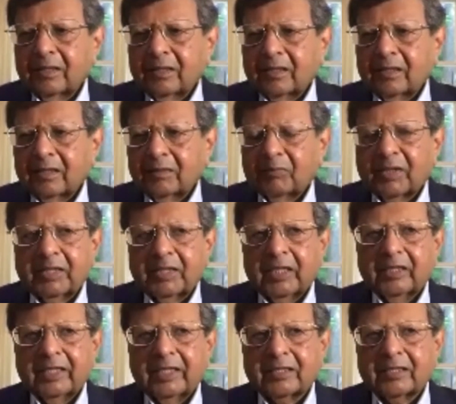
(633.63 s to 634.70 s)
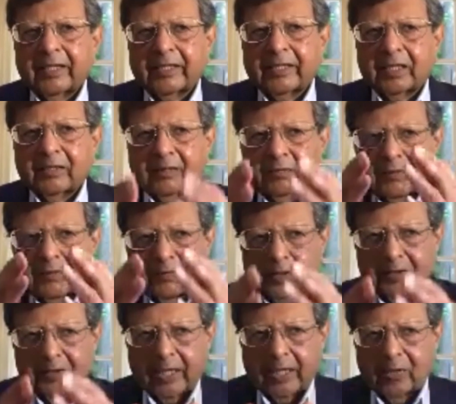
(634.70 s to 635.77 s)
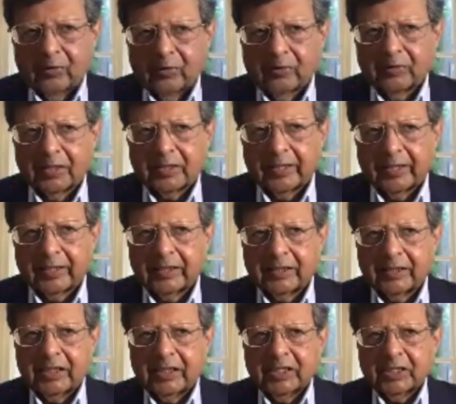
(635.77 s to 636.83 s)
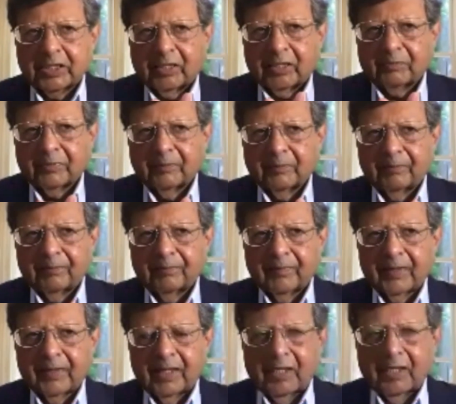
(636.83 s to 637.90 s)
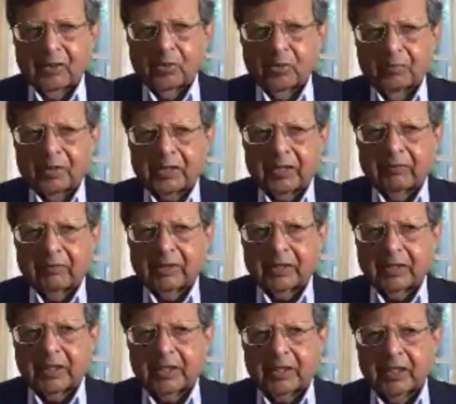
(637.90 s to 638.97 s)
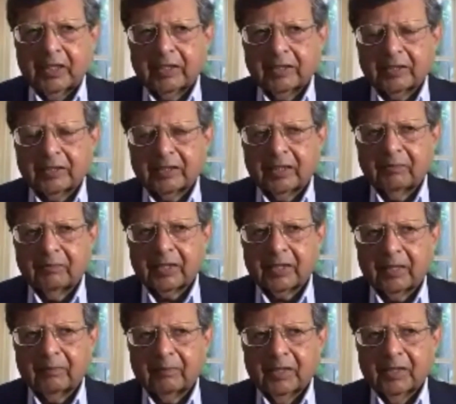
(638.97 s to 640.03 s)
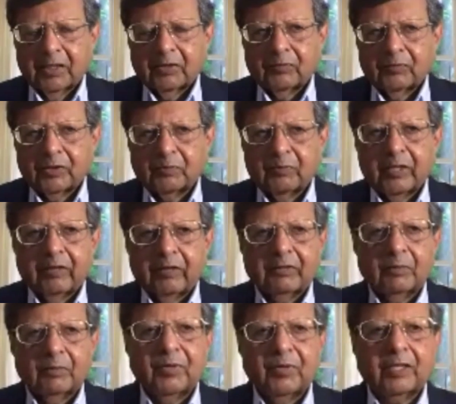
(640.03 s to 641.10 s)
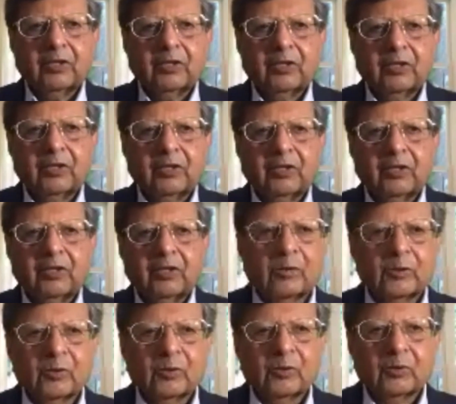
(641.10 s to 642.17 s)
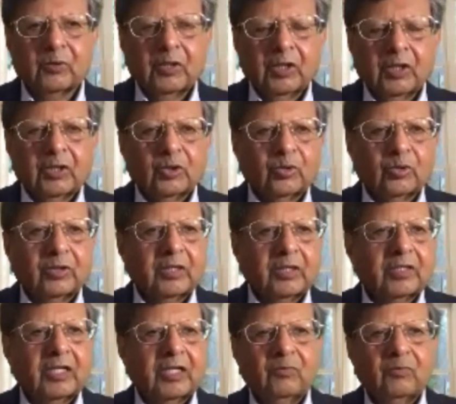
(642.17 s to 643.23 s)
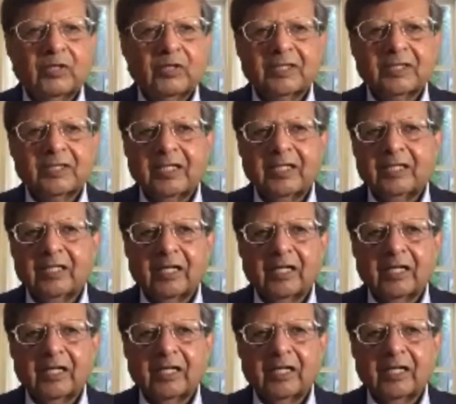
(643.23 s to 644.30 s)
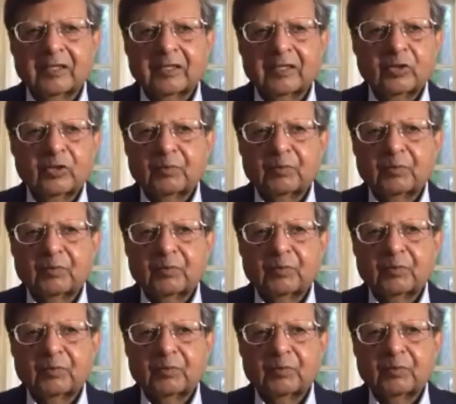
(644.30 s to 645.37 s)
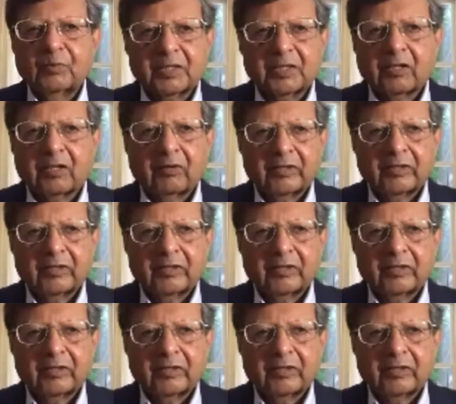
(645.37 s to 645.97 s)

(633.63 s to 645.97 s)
But then that's like a silo, that's like a T-shape. You must have a T at the same time, which may have the breadth of knowledge also. So you can converse anything other than consumer psychology in your life.